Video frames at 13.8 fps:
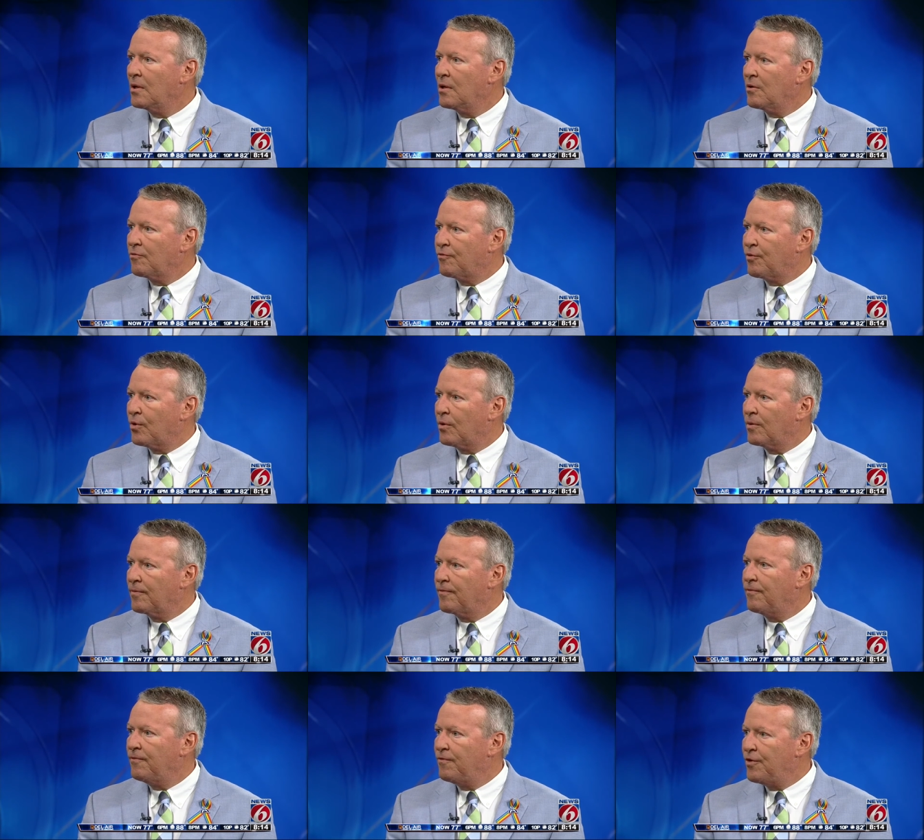full
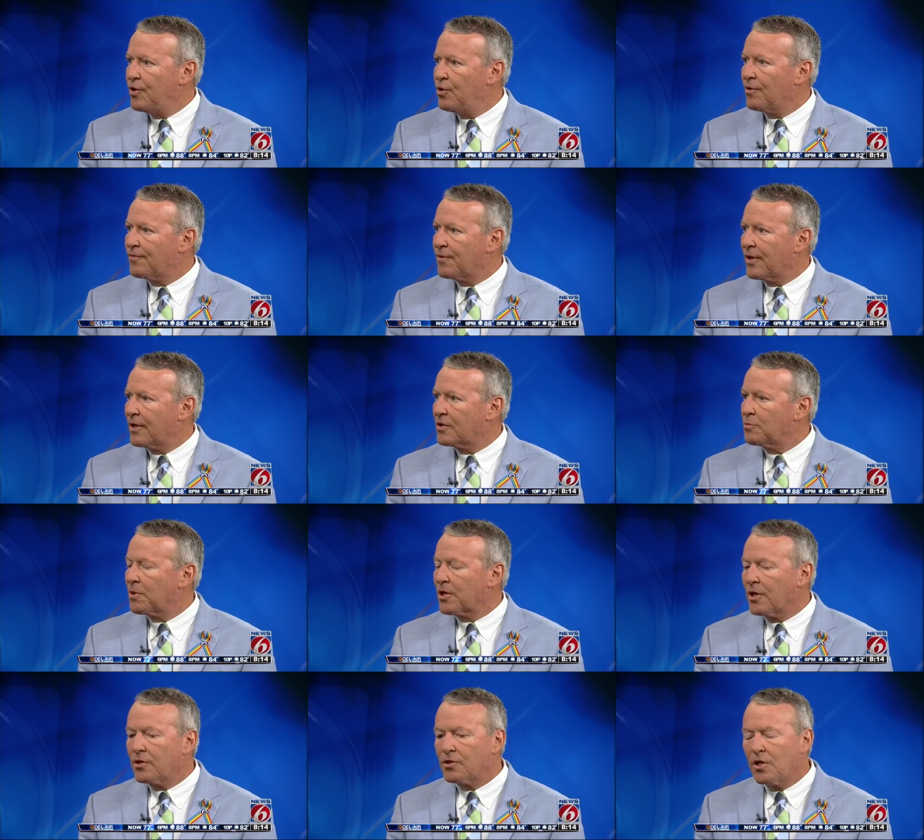view of things
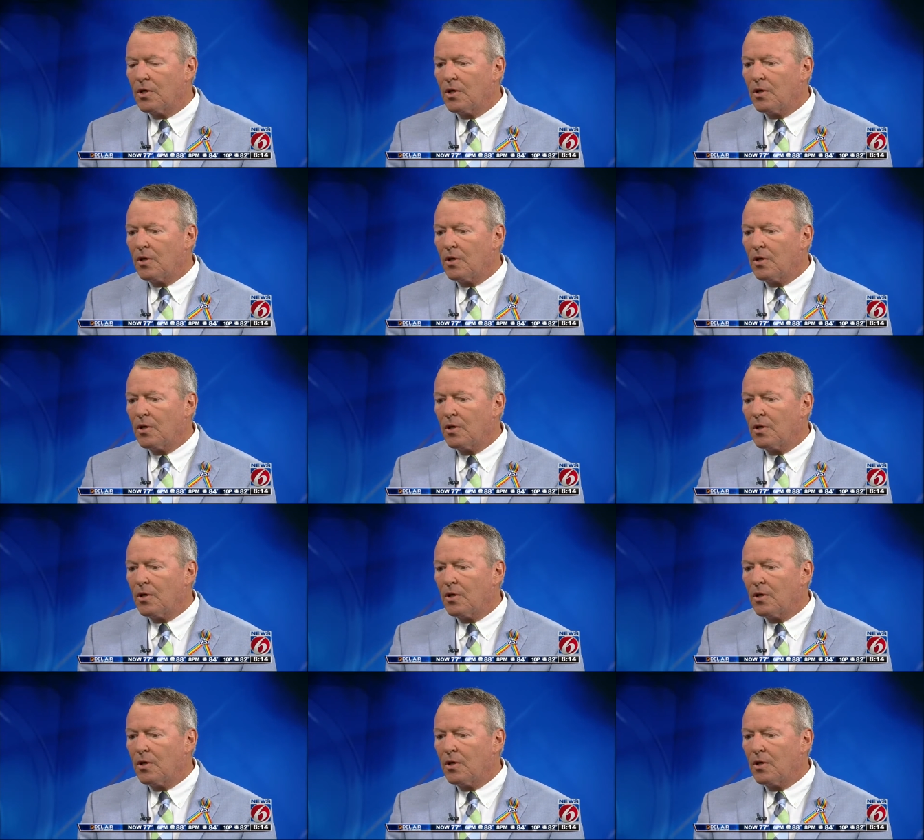because